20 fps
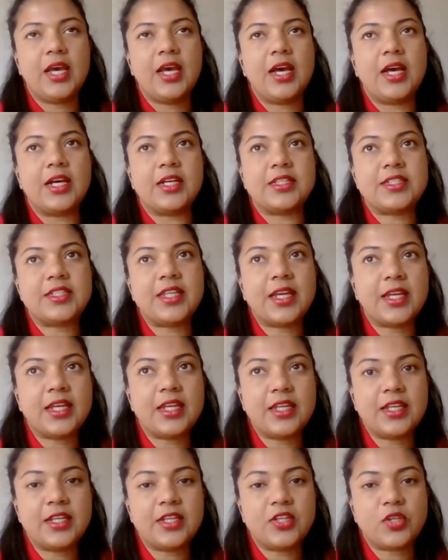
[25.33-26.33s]

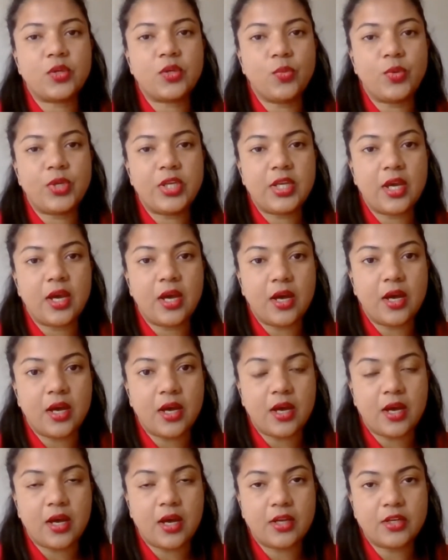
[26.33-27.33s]
Second, we
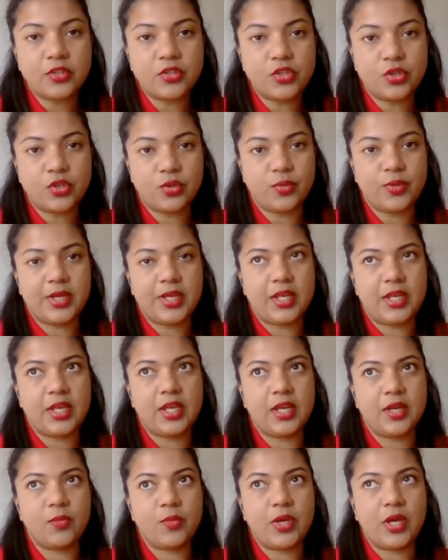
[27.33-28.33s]
are
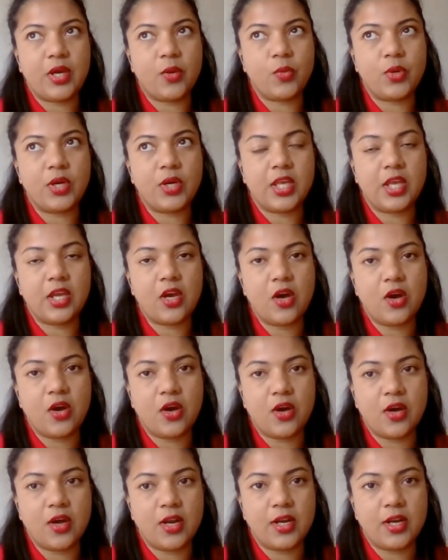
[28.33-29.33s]
working
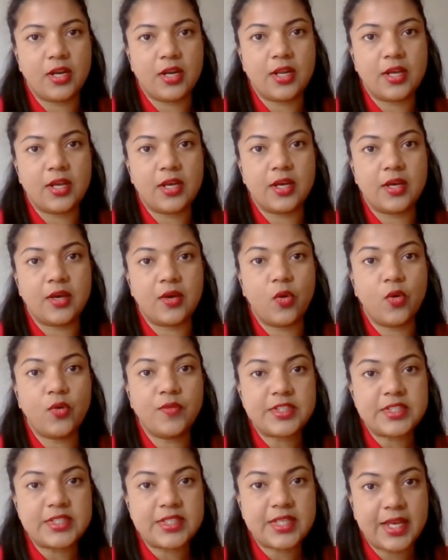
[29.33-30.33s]
on
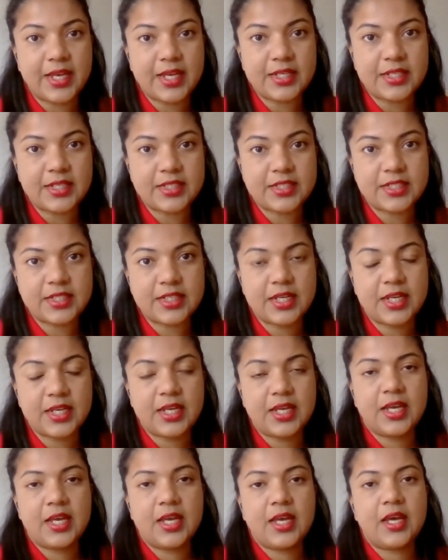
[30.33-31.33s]
oversight.
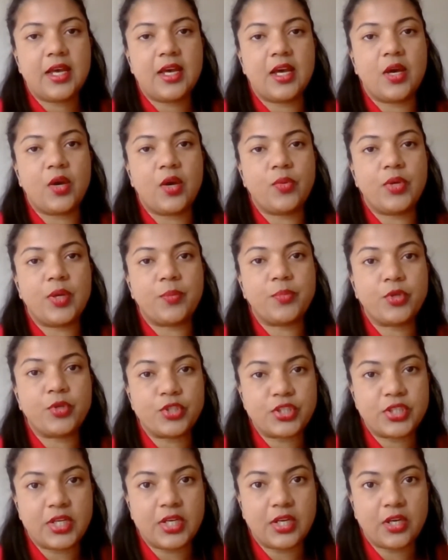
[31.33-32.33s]
We are
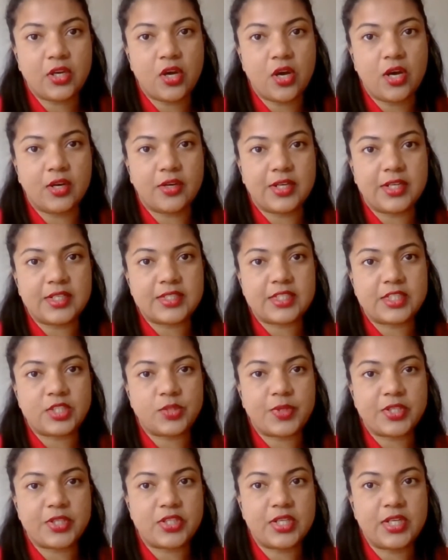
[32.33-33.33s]
pushing Congress,
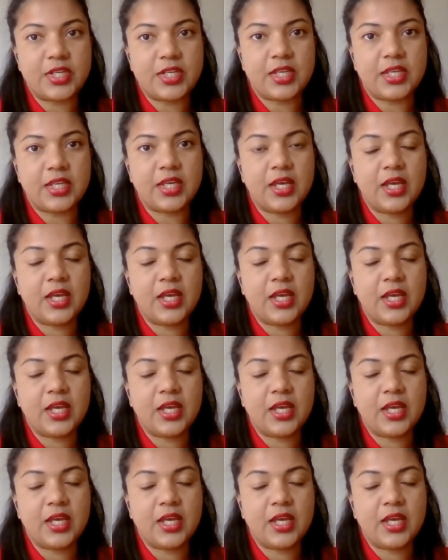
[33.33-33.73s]
especially